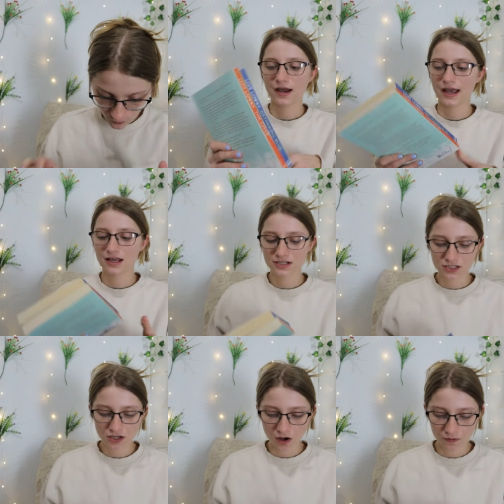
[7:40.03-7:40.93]
Okay,
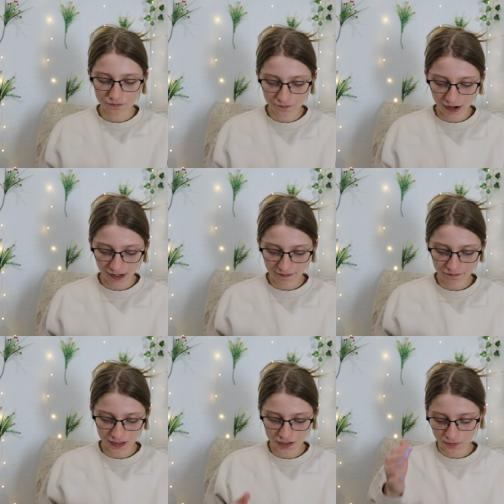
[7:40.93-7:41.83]
so very
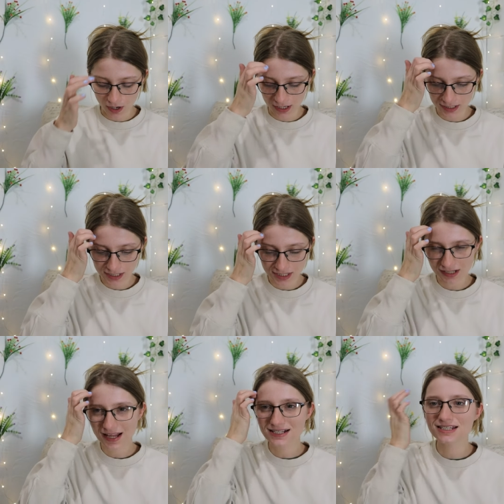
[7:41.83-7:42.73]
first ones.
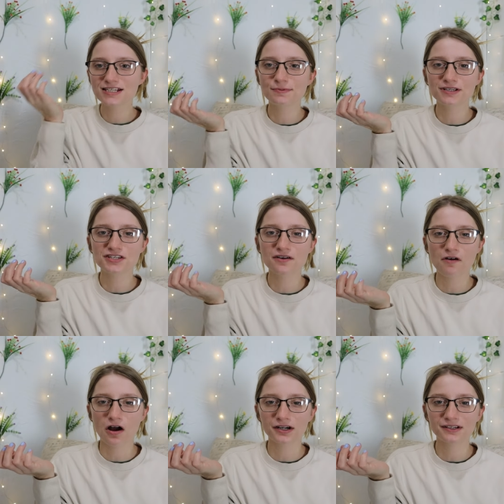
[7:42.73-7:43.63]
Lots of these books too I've
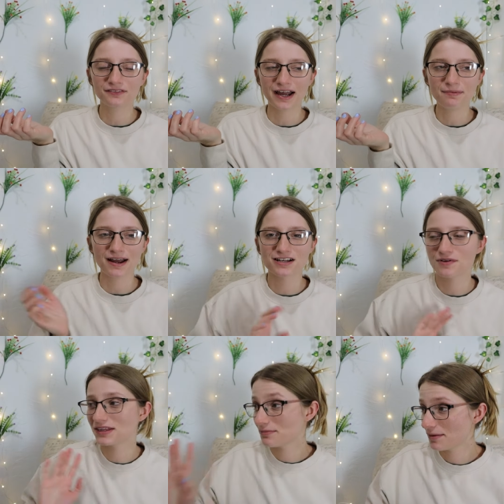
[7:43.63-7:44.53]
already read, but I just
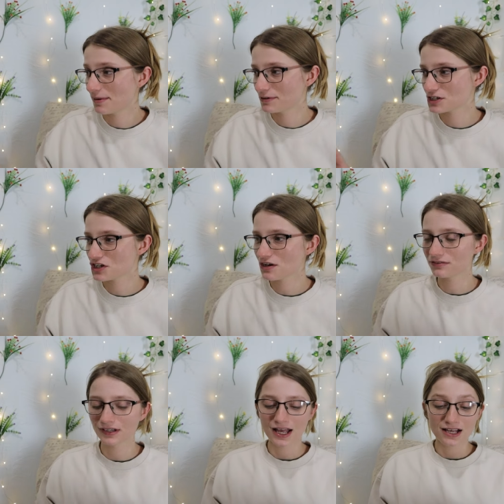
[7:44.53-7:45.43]
want them on my
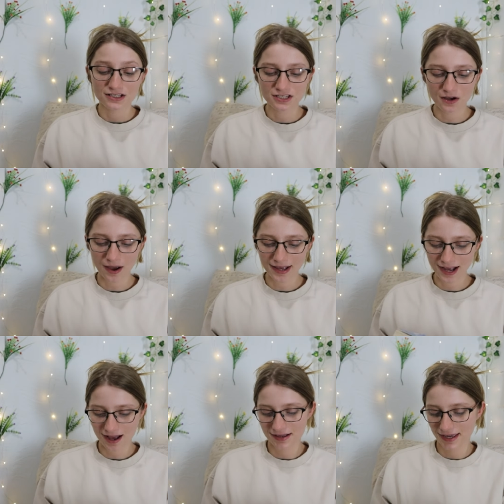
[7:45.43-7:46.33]
bookshelf. So I
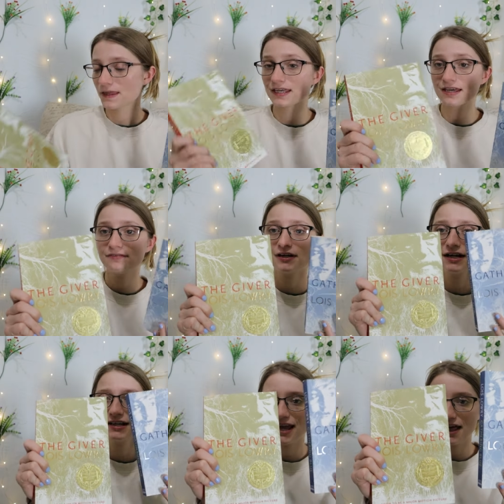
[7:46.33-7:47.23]
got The Giver
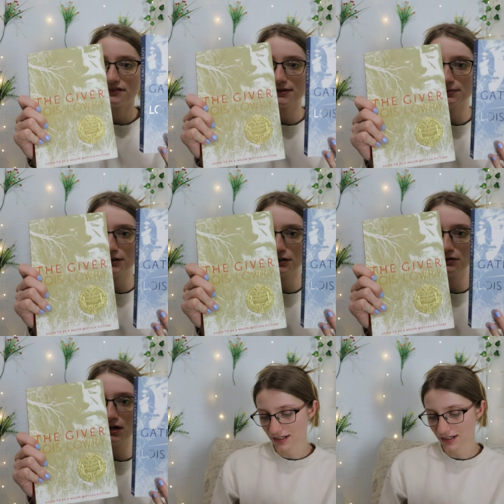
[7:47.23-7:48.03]
and Gathering Blue.